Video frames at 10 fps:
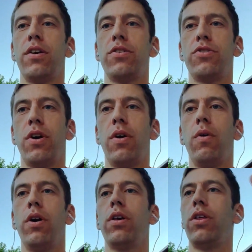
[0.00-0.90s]

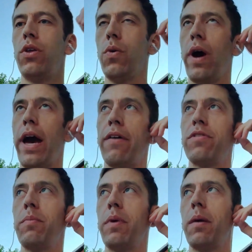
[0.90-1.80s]
So you have
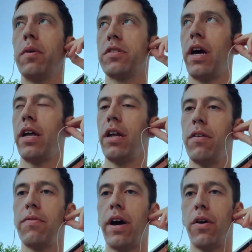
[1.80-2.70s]
to be able to
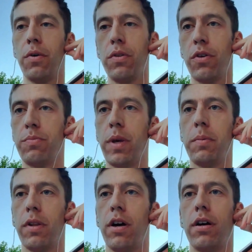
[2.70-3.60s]
identify who those
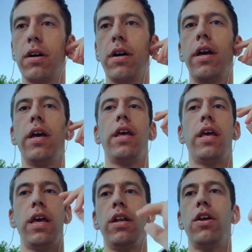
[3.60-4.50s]
people are
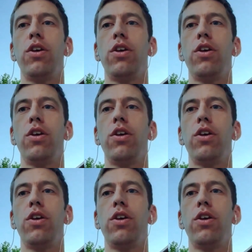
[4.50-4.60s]
in